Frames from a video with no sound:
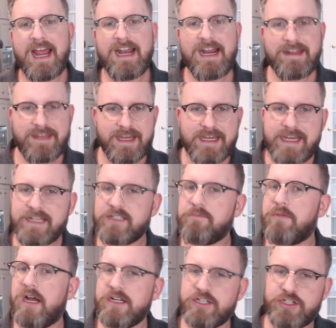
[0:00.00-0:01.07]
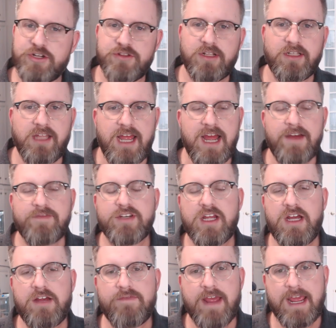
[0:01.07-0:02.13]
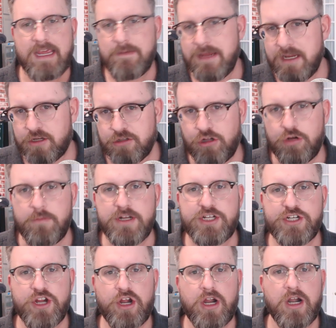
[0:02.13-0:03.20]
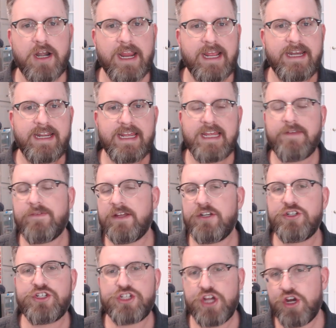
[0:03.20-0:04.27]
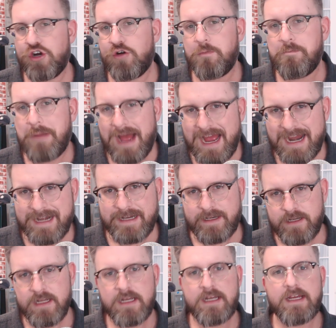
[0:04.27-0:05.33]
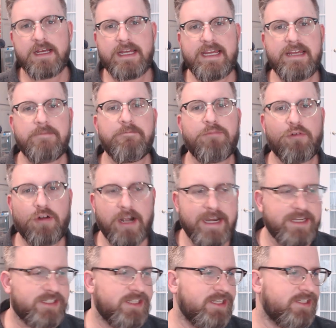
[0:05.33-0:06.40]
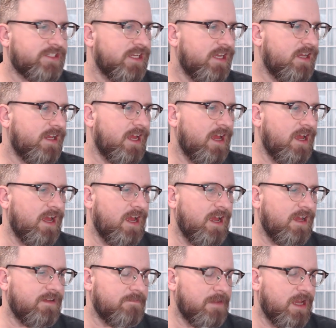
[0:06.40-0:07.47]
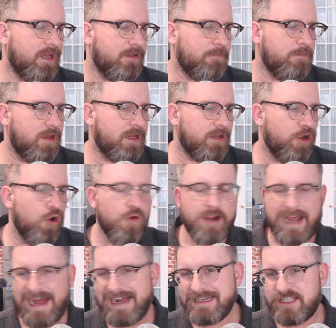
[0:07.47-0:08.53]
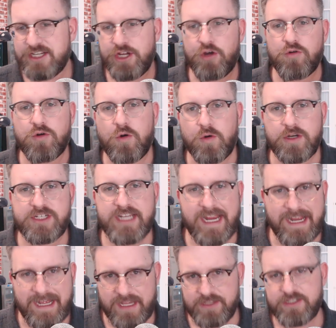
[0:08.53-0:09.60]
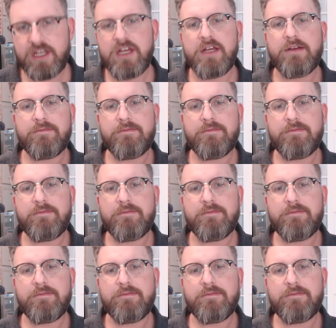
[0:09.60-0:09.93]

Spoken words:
And I think he's much to the left of Amy Klobuchar and even Joe Biden. He embraces Ocasio-Cortez.